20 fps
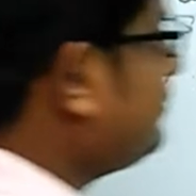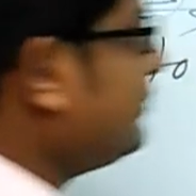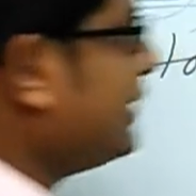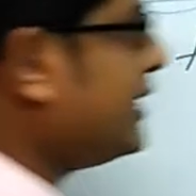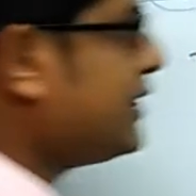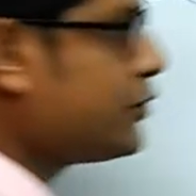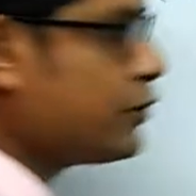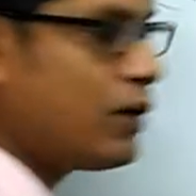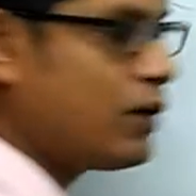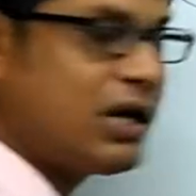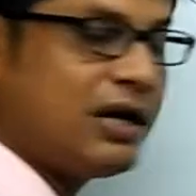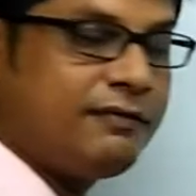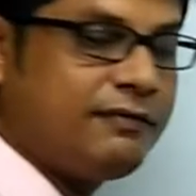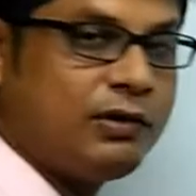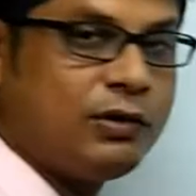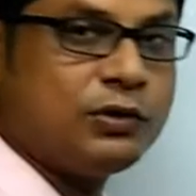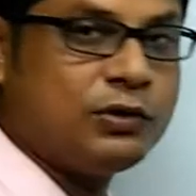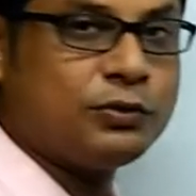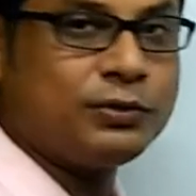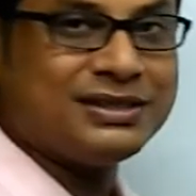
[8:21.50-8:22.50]
They talk
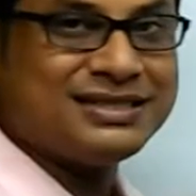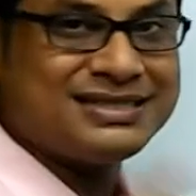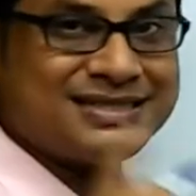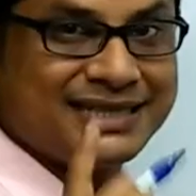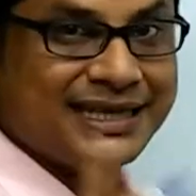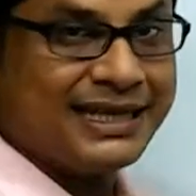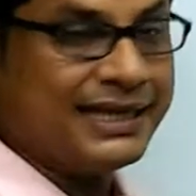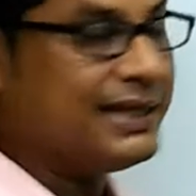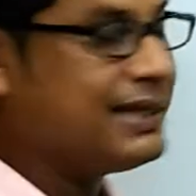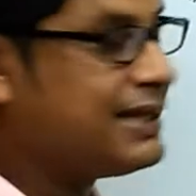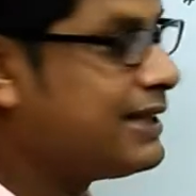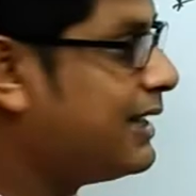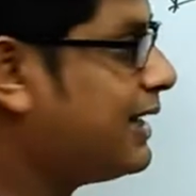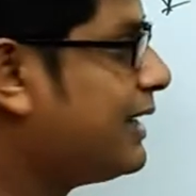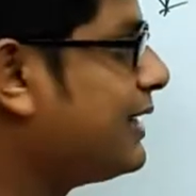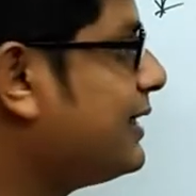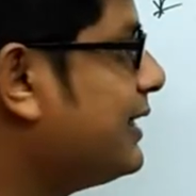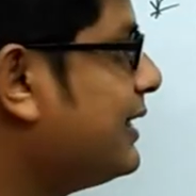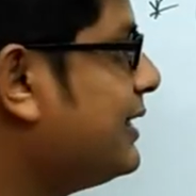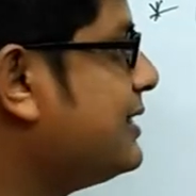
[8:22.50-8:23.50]
about one single
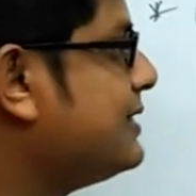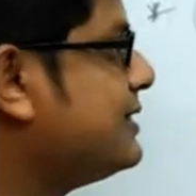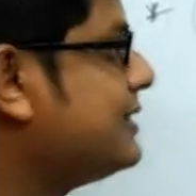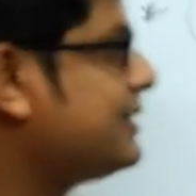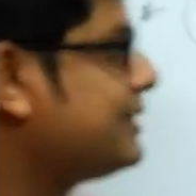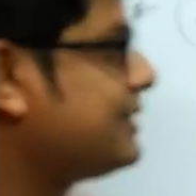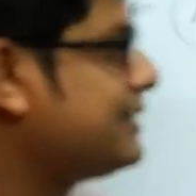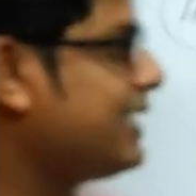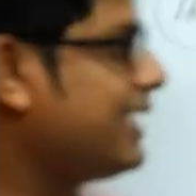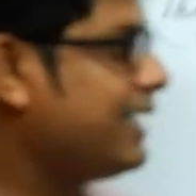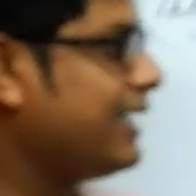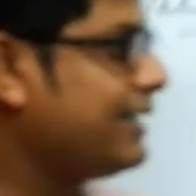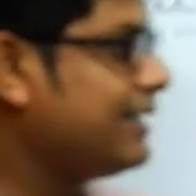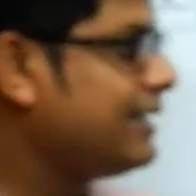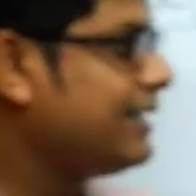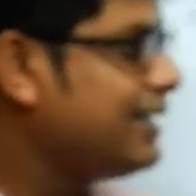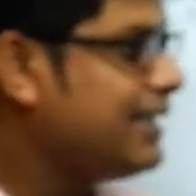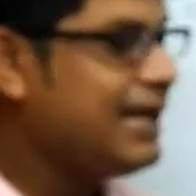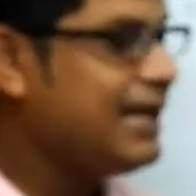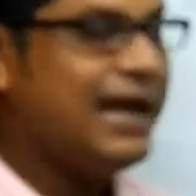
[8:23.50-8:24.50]
thing, that is the
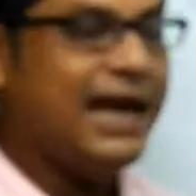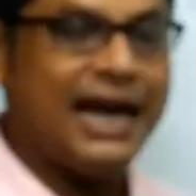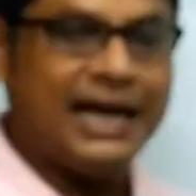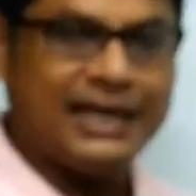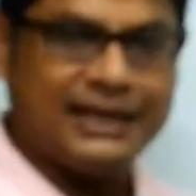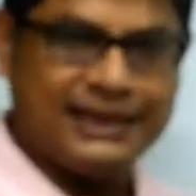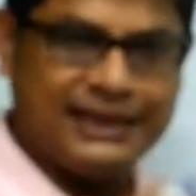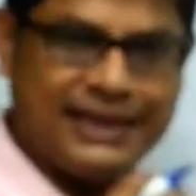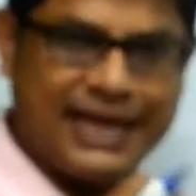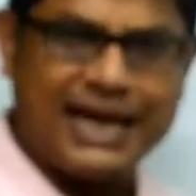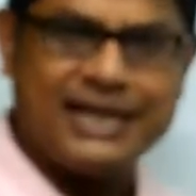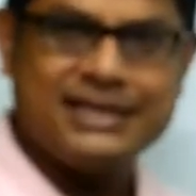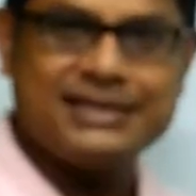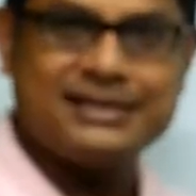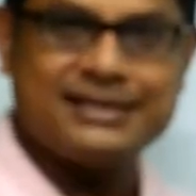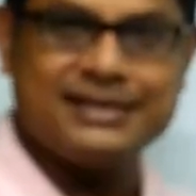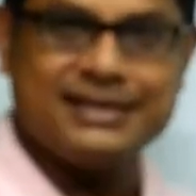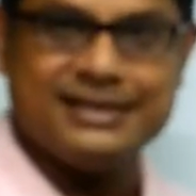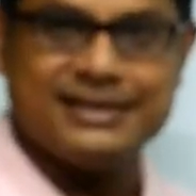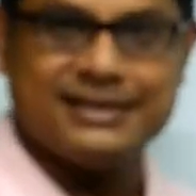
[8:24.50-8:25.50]
tide, and that is
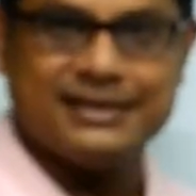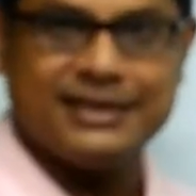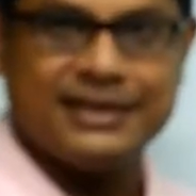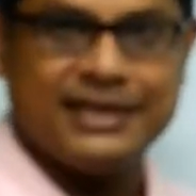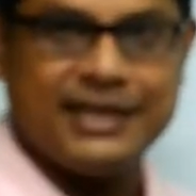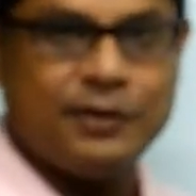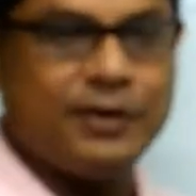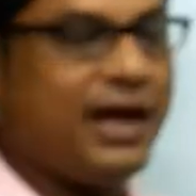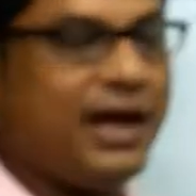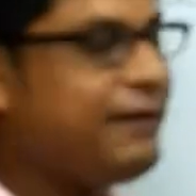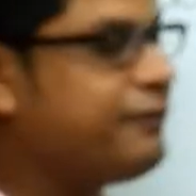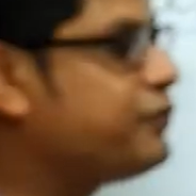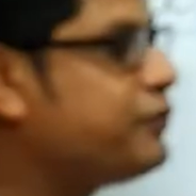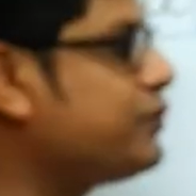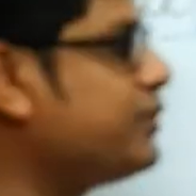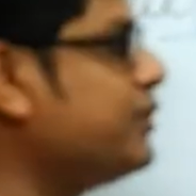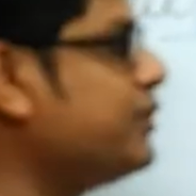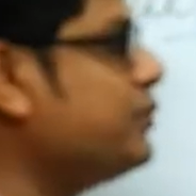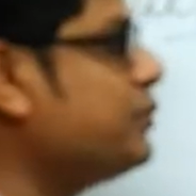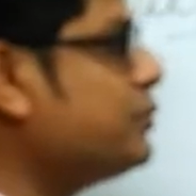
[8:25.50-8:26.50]
the reason you have
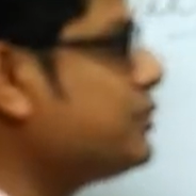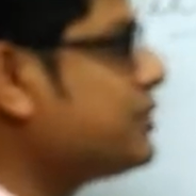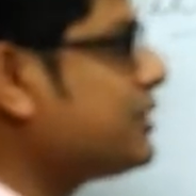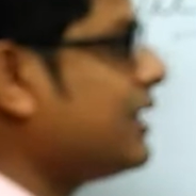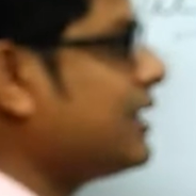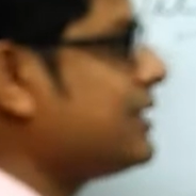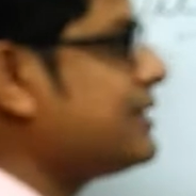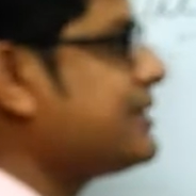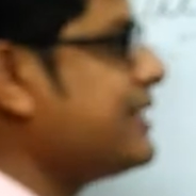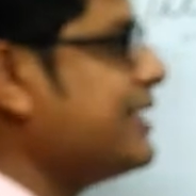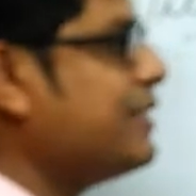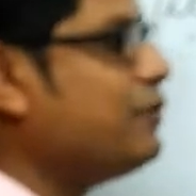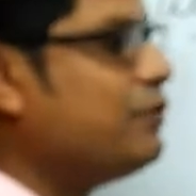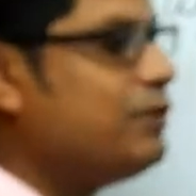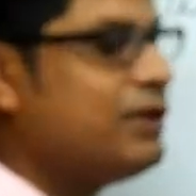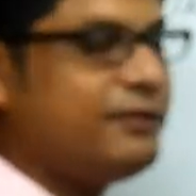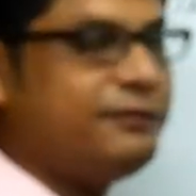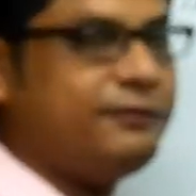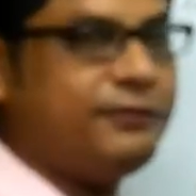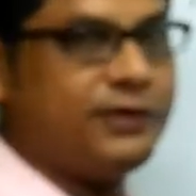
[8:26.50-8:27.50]
to use a
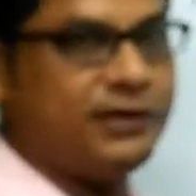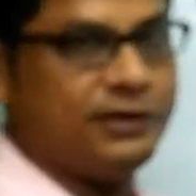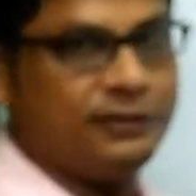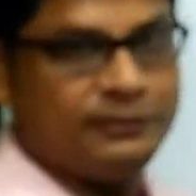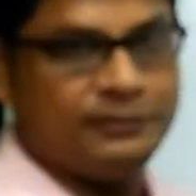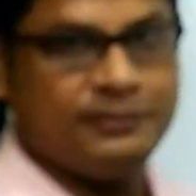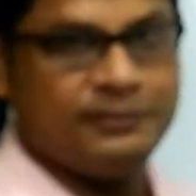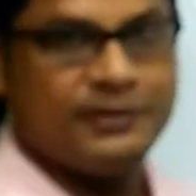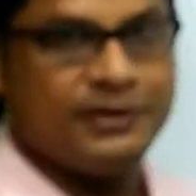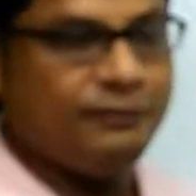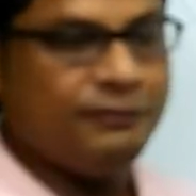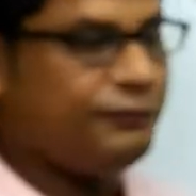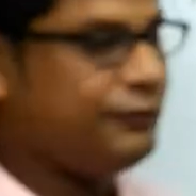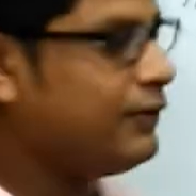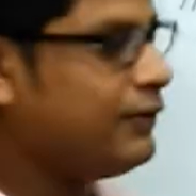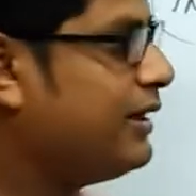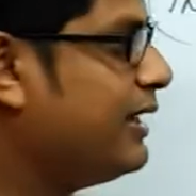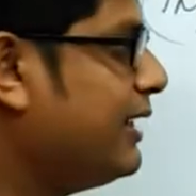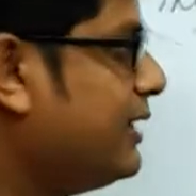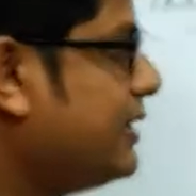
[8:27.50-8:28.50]
singular verb
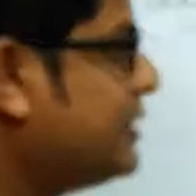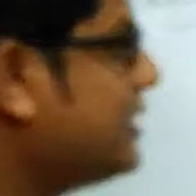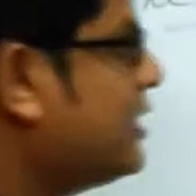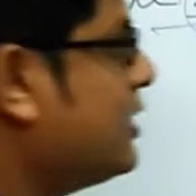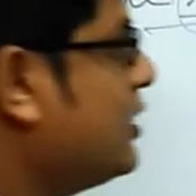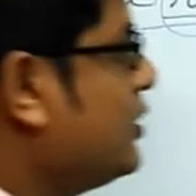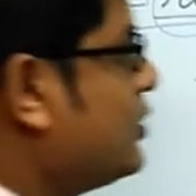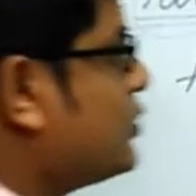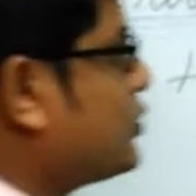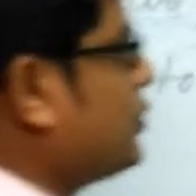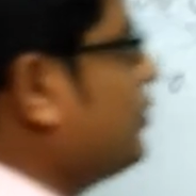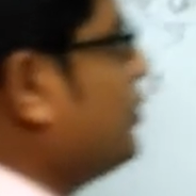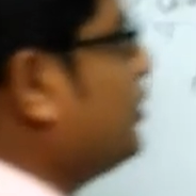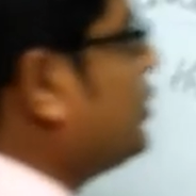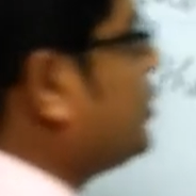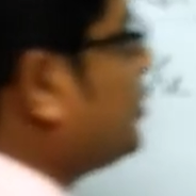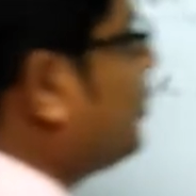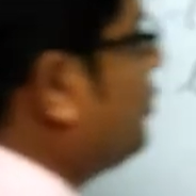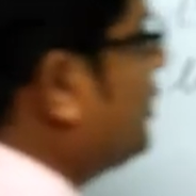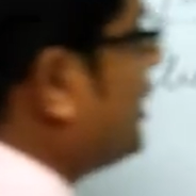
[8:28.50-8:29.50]
for that. So
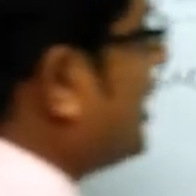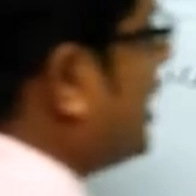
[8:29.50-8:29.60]
don't